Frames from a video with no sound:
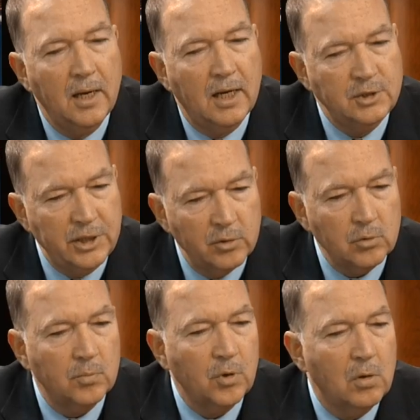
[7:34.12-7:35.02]
A
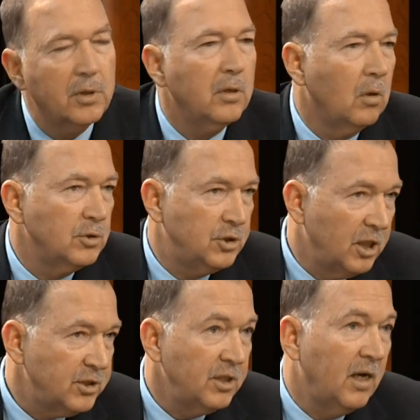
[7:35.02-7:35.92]
general broker knows
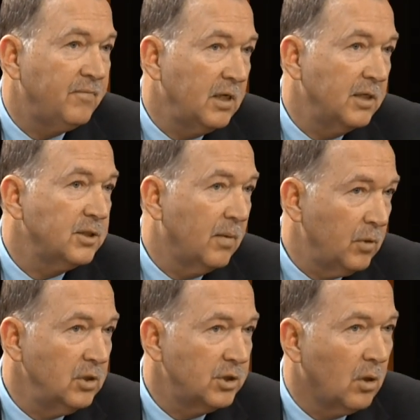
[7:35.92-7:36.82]
just enough to get
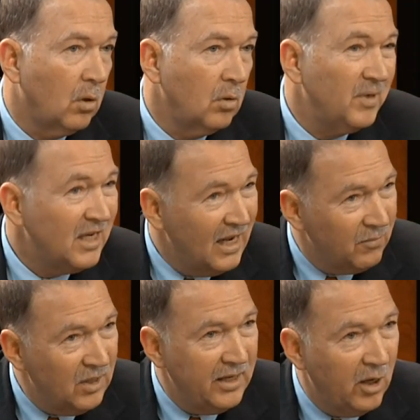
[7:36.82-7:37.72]
something sold, but can't
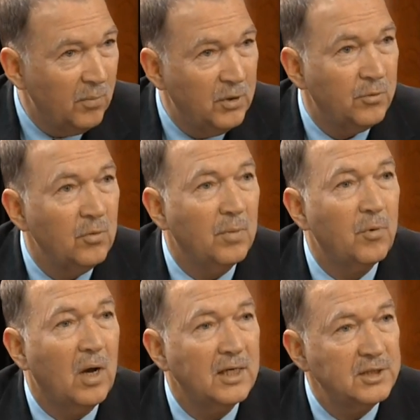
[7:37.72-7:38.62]
really help you through the
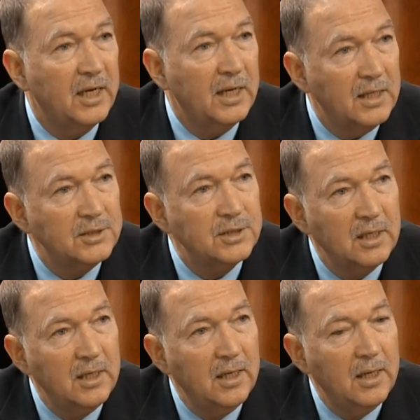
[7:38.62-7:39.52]
process.
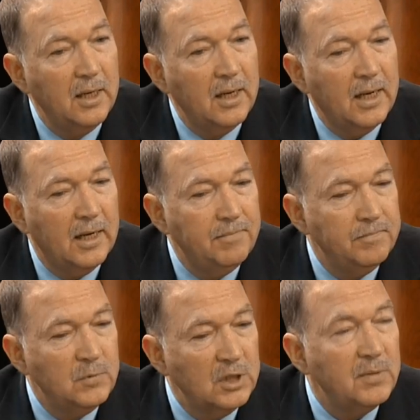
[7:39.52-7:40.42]

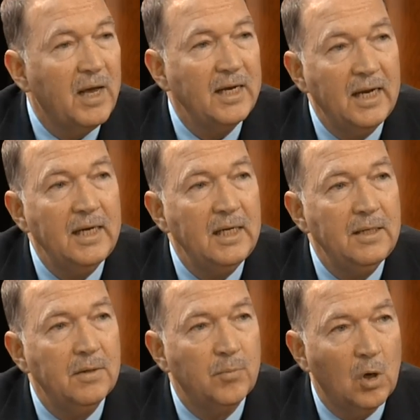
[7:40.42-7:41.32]
Just about
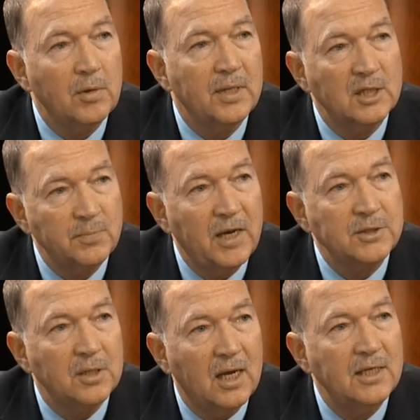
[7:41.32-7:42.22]
any broker that
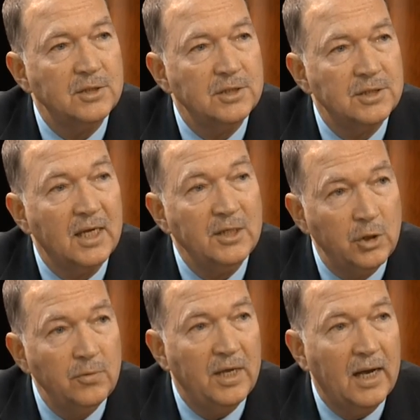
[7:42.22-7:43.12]
specializes can
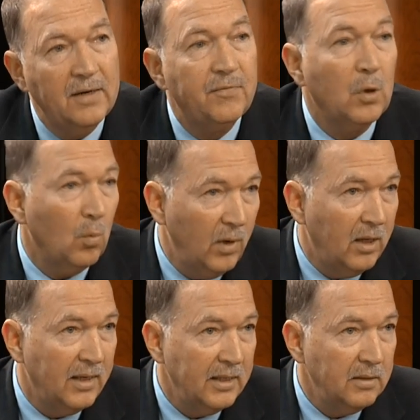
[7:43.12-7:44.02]
do that if they're
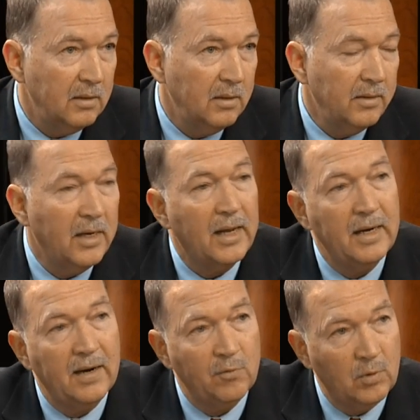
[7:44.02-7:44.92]
willing. Not
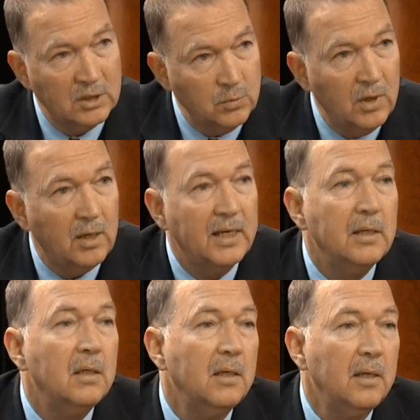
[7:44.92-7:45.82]
everyone is willing,